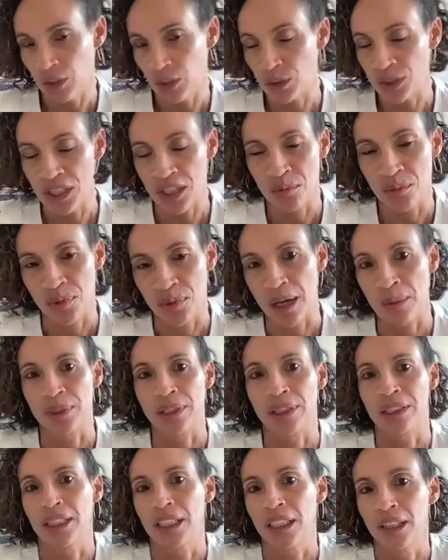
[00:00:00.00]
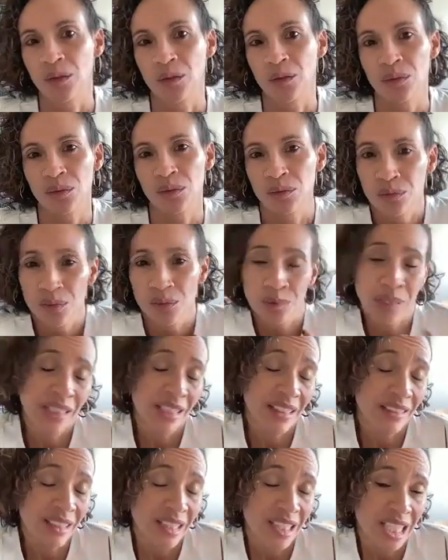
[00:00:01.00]
use it improperly, would be
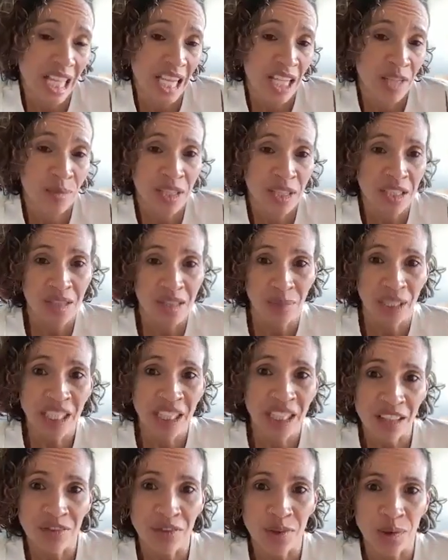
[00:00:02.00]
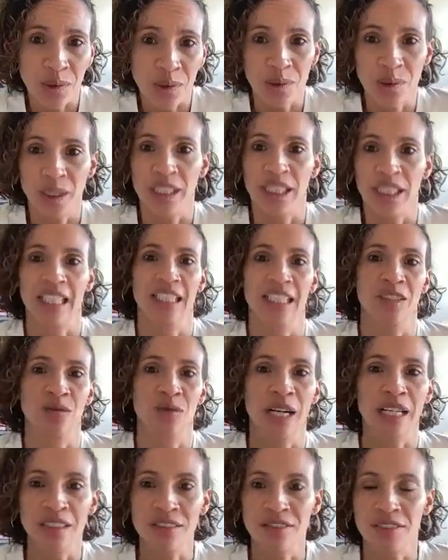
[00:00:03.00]
that the assignment is meaningful
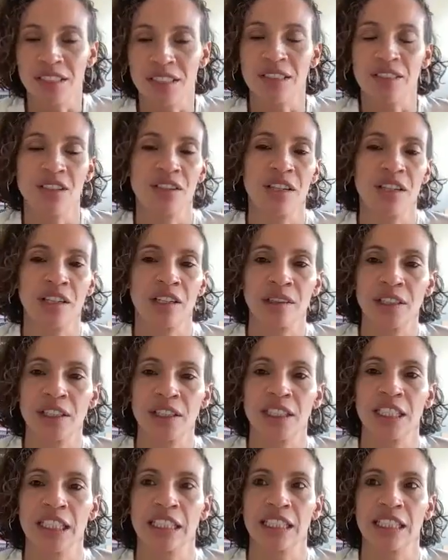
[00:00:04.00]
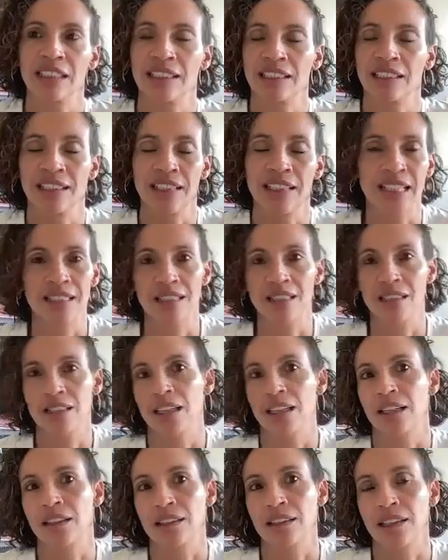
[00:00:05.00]
and relevant to their learning and connects to
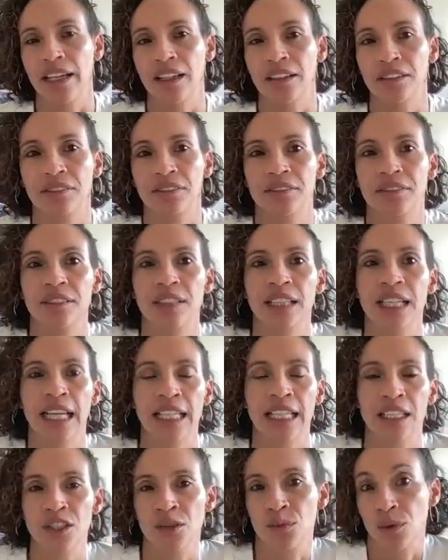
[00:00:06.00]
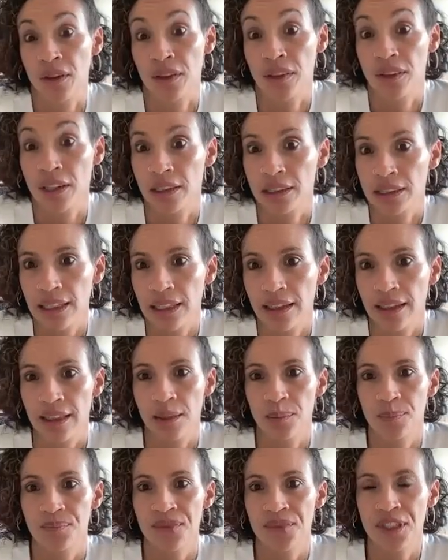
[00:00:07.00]
their life and is worth their
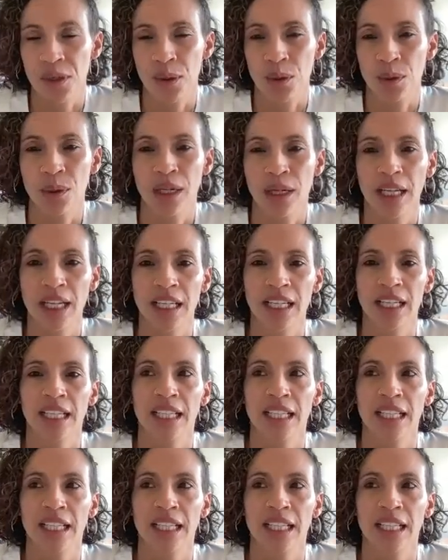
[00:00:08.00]
time. So